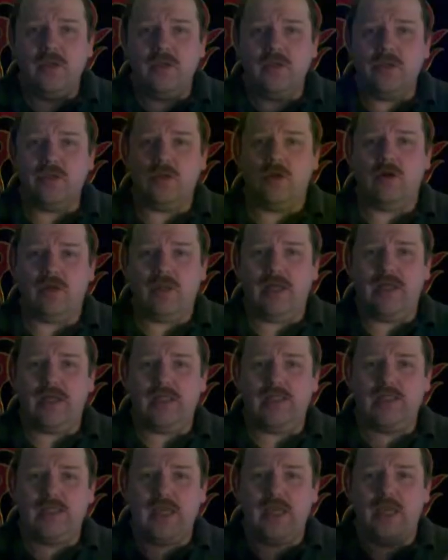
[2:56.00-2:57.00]
So, like
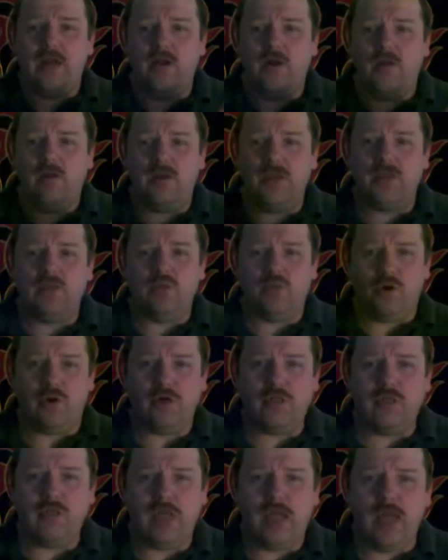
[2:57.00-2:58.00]
I said, let's
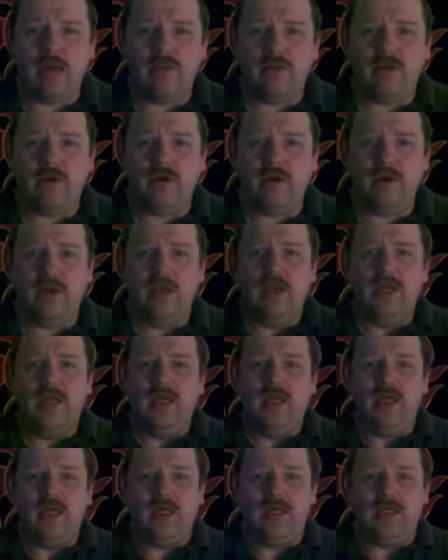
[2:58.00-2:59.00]
work together,
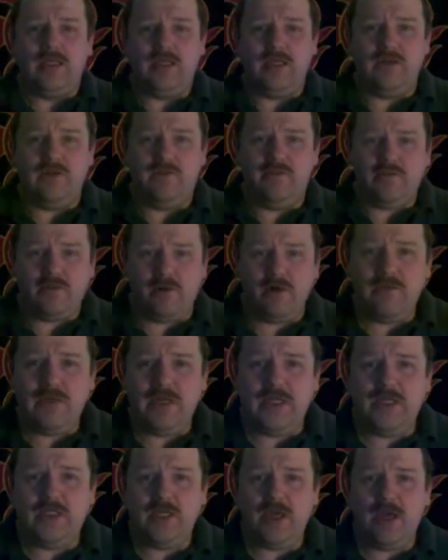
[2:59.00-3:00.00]
let's inform
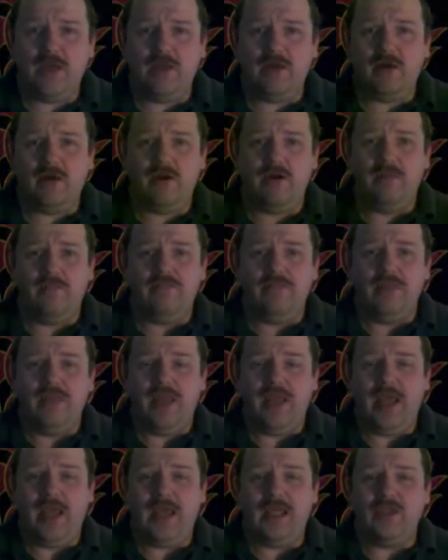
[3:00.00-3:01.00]
each other,
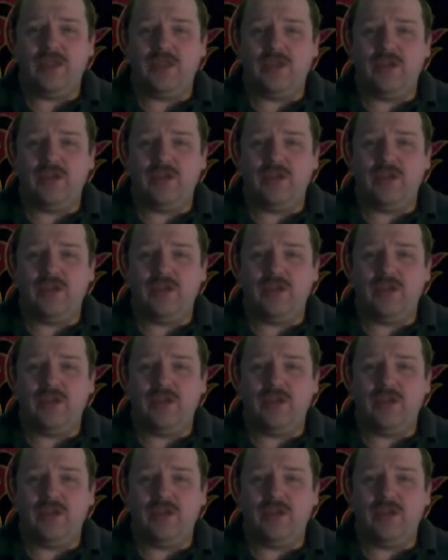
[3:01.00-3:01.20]
and